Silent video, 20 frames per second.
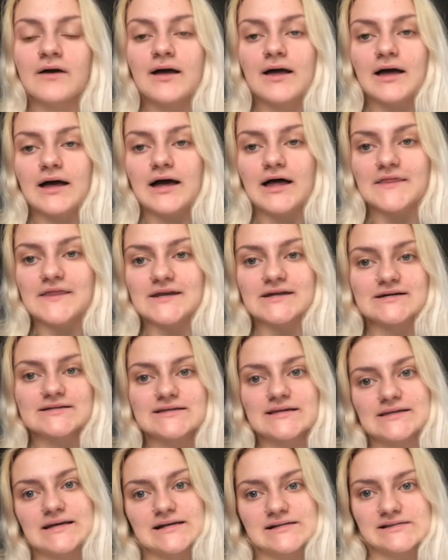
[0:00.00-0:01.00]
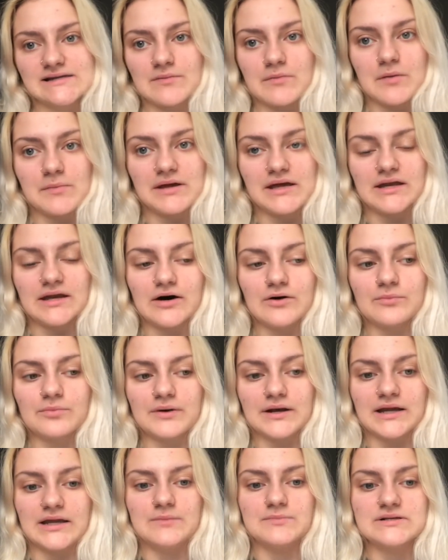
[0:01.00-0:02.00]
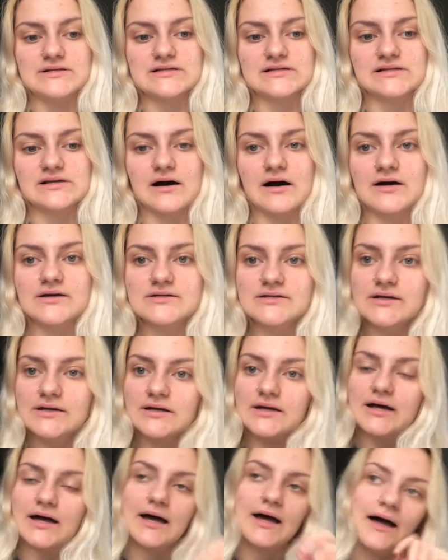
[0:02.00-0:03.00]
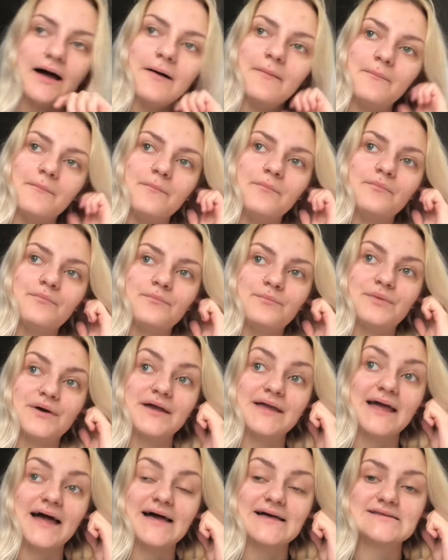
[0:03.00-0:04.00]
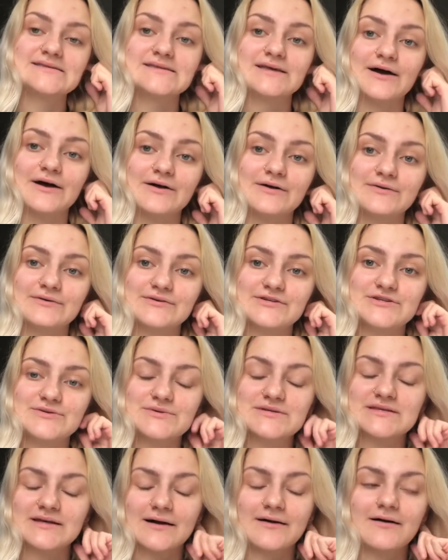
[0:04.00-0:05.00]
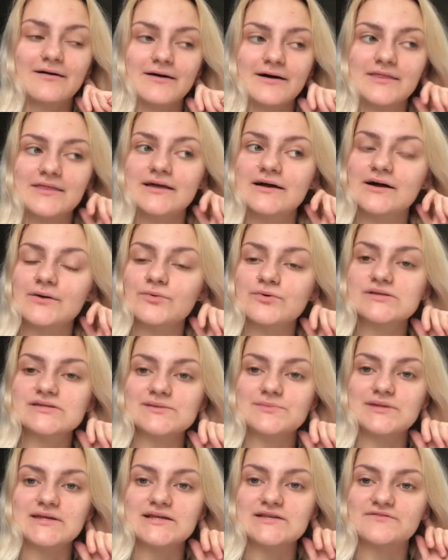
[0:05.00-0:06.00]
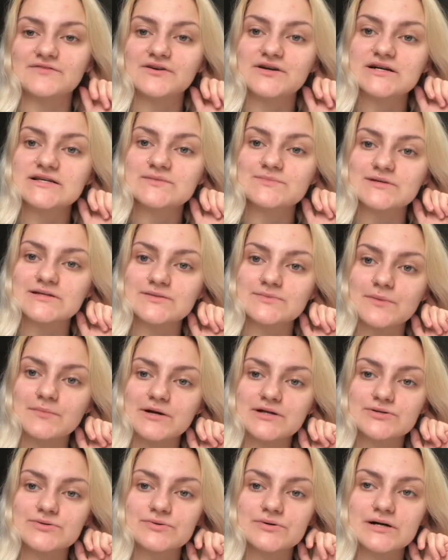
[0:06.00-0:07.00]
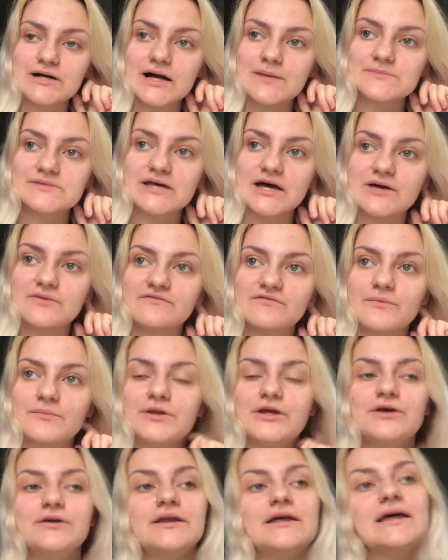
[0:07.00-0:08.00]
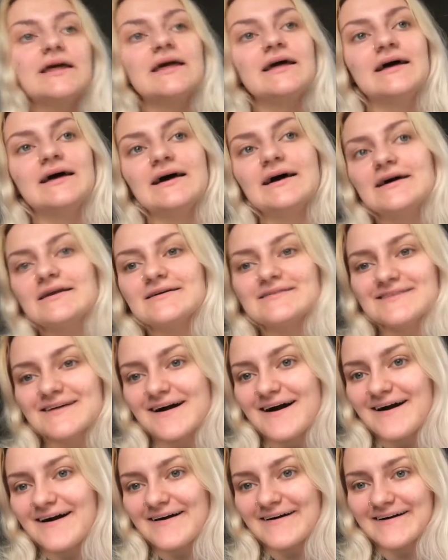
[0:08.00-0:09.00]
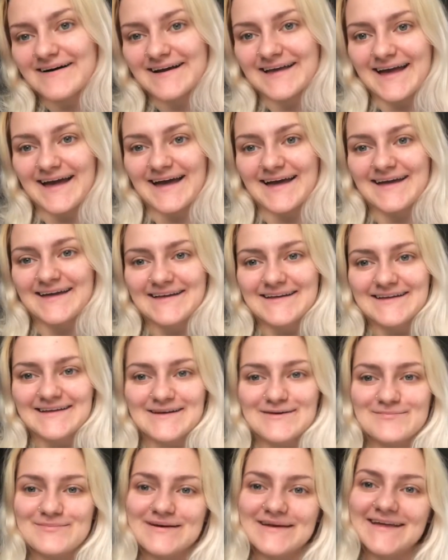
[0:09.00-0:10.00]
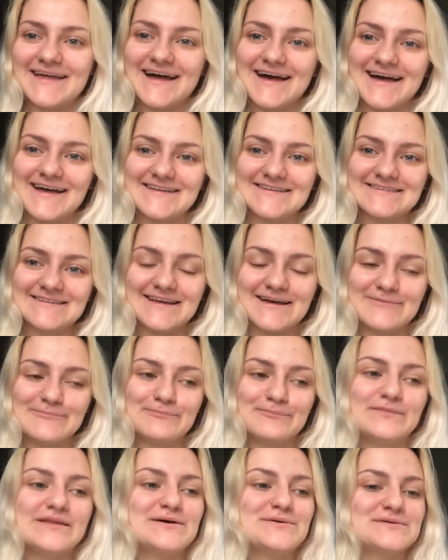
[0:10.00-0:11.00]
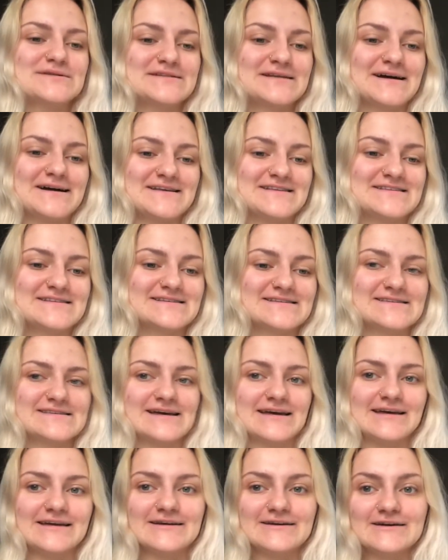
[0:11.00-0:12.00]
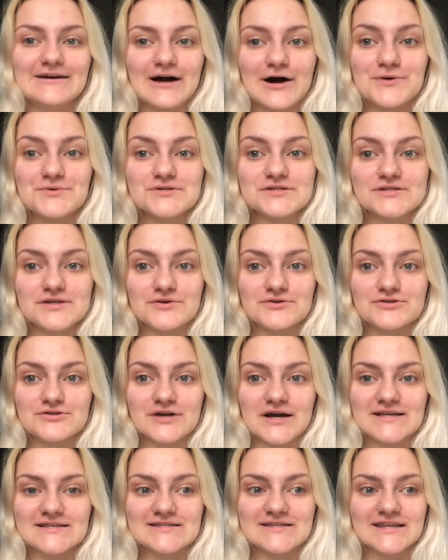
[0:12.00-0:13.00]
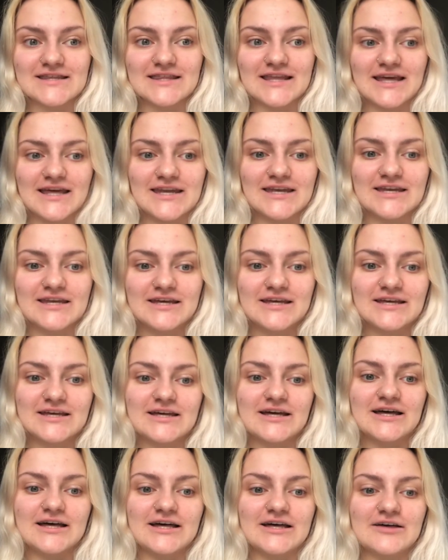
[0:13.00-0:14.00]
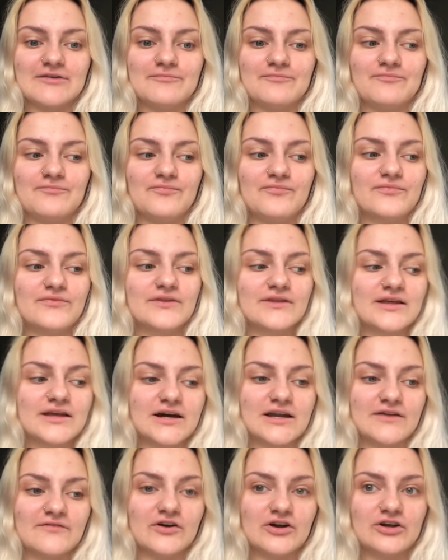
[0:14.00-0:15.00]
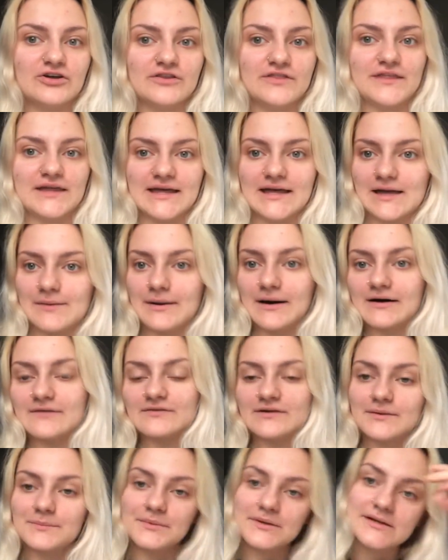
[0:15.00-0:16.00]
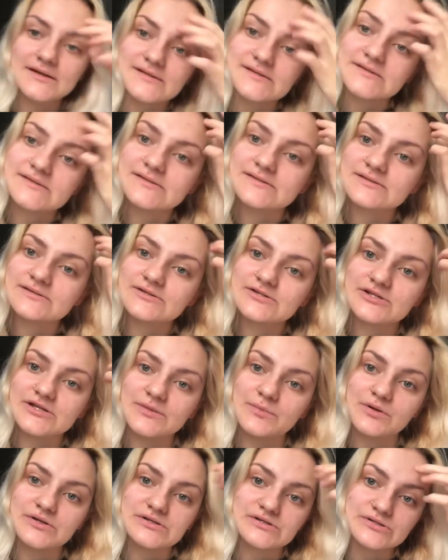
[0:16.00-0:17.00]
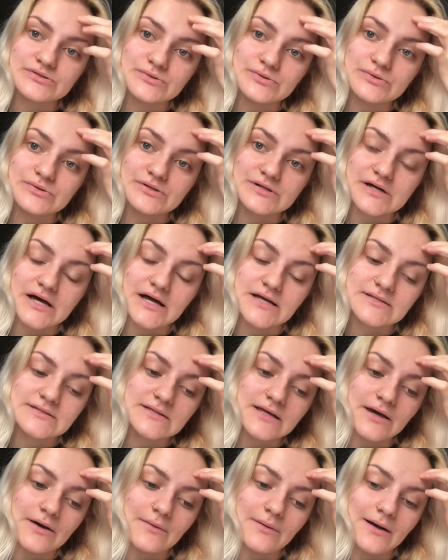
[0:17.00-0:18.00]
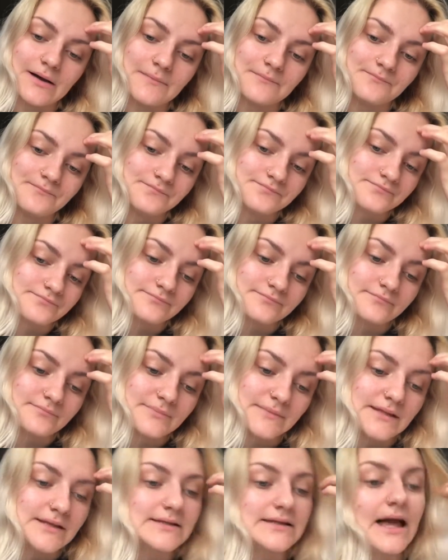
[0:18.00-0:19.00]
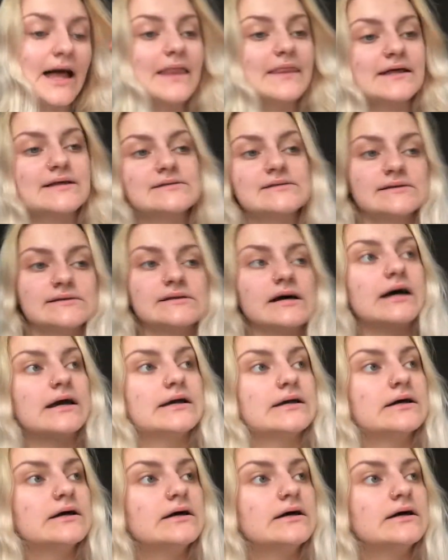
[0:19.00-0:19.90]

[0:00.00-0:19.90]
And then I said, next time I'm in, I'll bring in a business card. But yeah, so she was like, oh, I think I want some of these for Christmas when my daughter comes home from uni. And I was like, oh, okay. But yeah, it's, it was nice because like I was so stressed, and then kind of a good thing came out of it because she wants to order. So yeah, that's exciting.